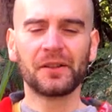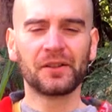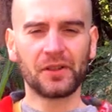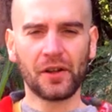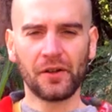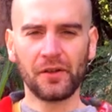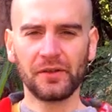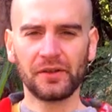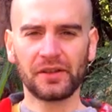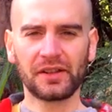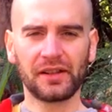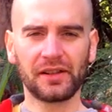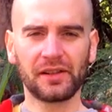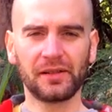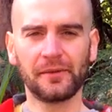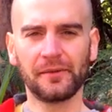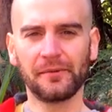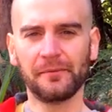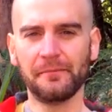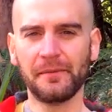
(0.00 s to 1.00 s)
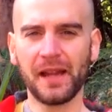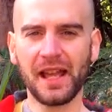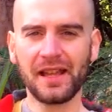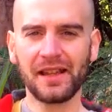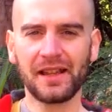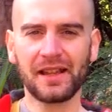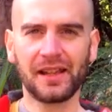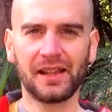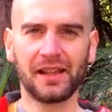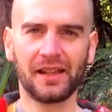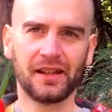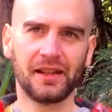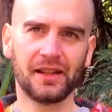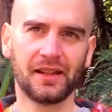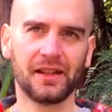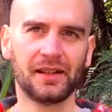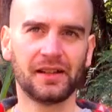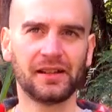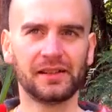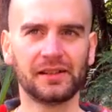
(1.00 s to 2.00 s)
Don't make
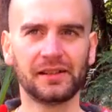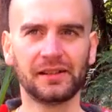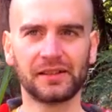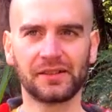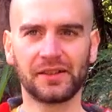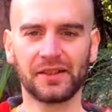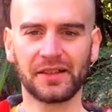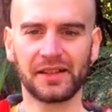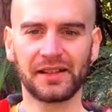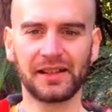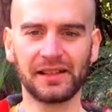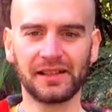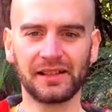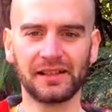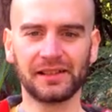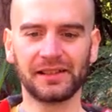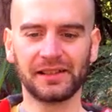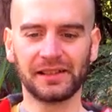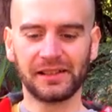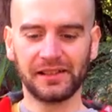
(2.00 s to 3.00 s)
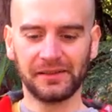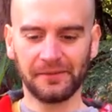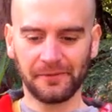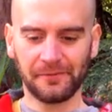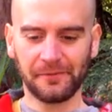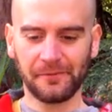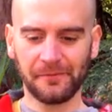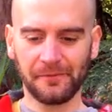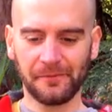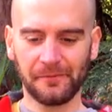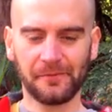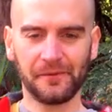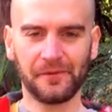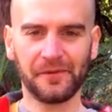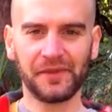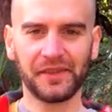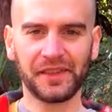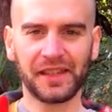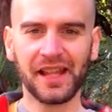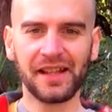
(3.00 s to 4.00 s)
just little
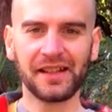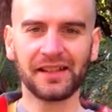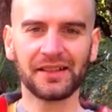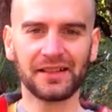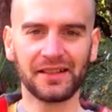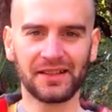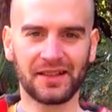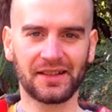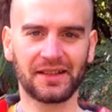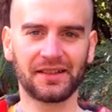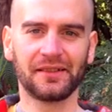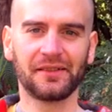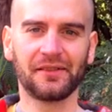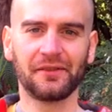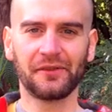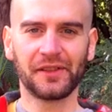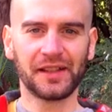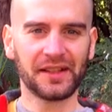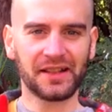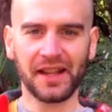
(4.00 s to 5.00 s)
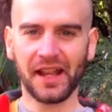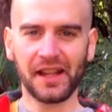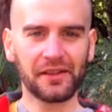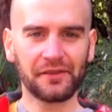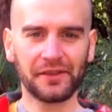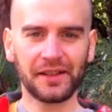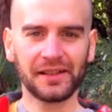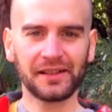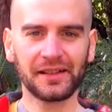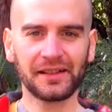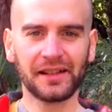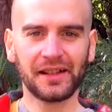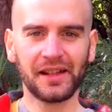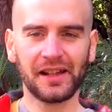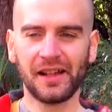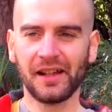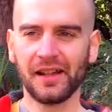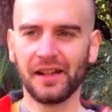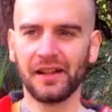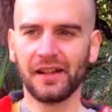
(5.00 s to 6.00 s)
things for the sake of it.
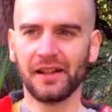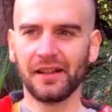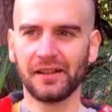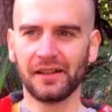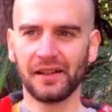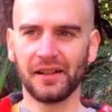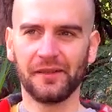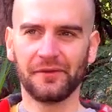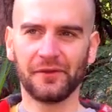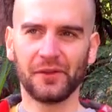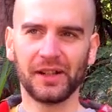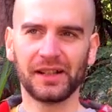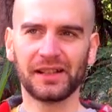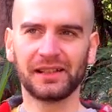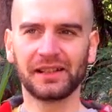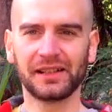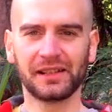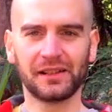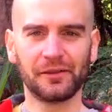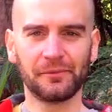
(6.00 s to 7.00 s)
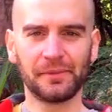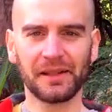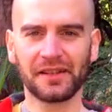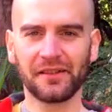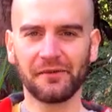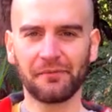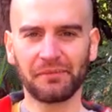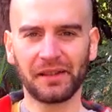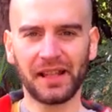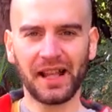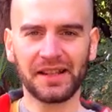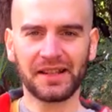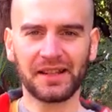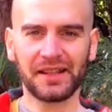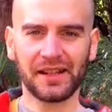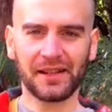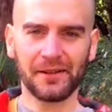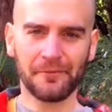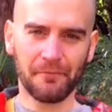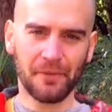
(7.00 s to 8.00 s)
Avoid little bits of
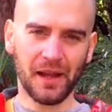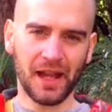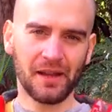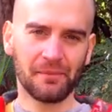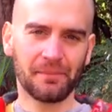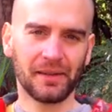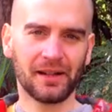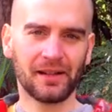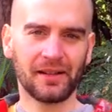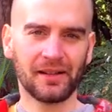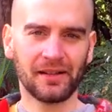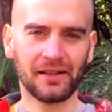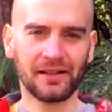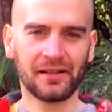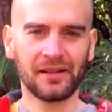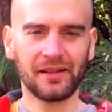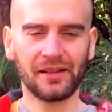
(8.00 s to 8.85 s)
plastic and paper.